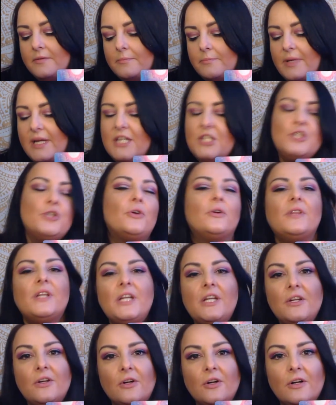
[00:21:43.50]
make sure
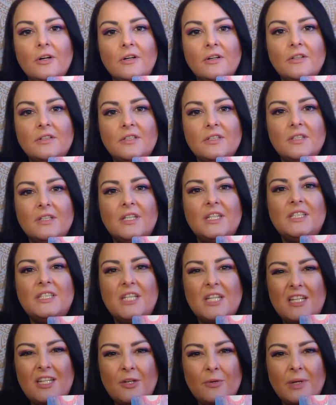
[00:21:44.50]
that you're
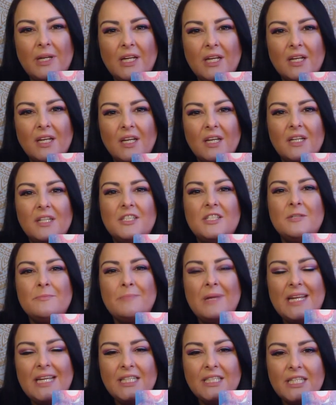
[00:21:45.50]
continuing to
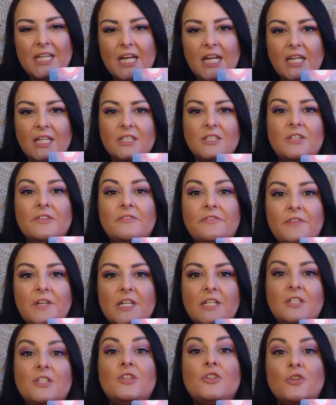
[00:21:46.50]
maintain, to
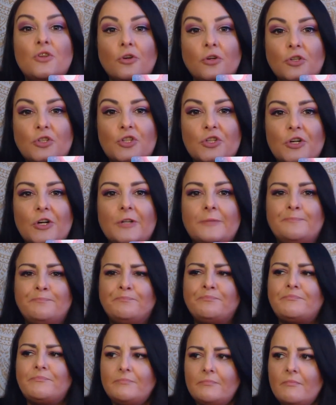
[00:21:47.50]
feed, to nurture
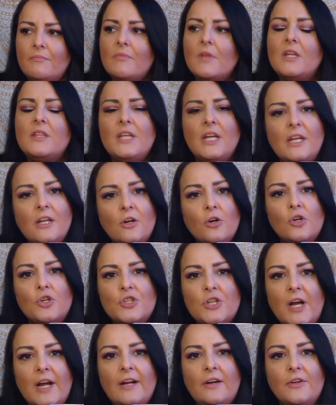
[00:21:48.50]
the inner
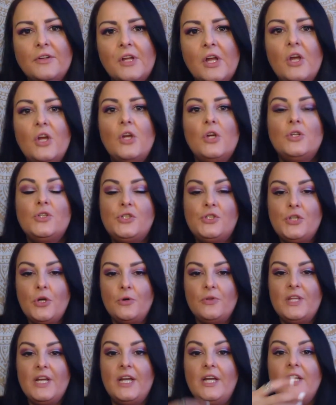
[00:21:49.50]
child
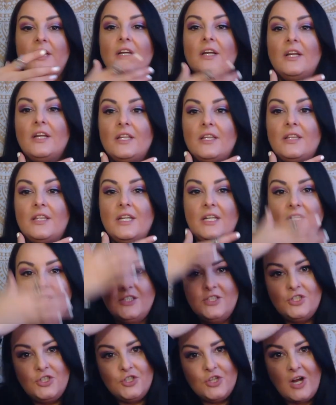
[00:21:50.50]
so that
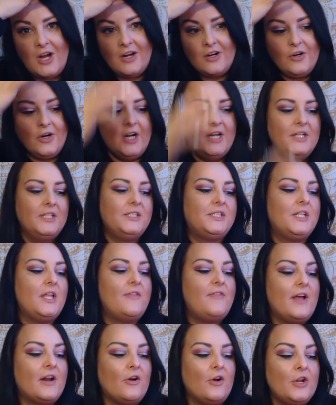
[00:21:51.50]
these chakras
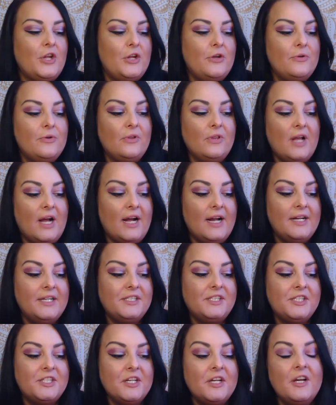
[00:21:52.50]
that are
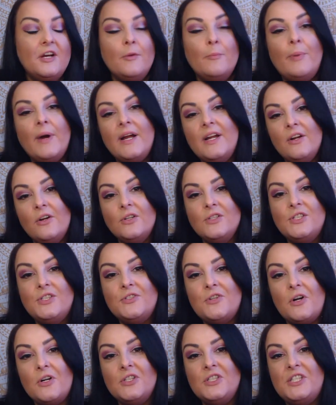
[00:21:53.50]
utilized by your
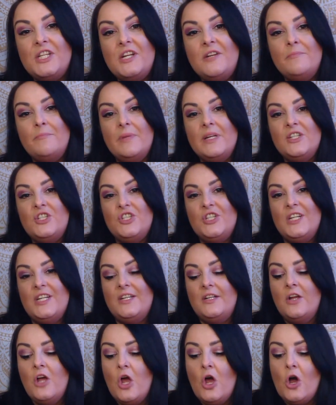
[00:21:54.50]
star seed
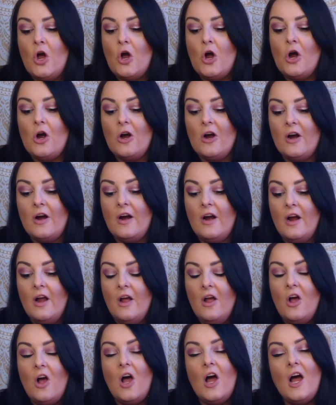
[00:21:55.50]
mission are
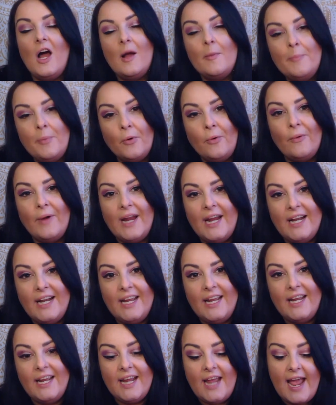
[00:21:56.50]

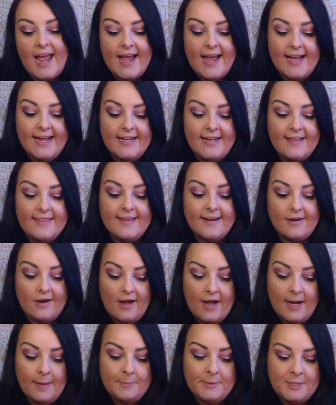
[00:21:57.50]
operating at
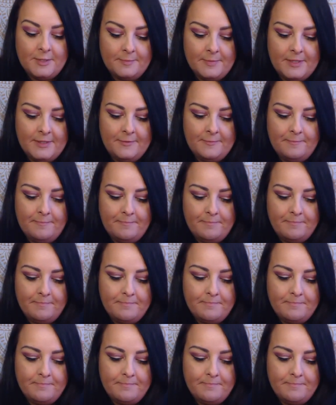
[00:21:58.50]
their optimum.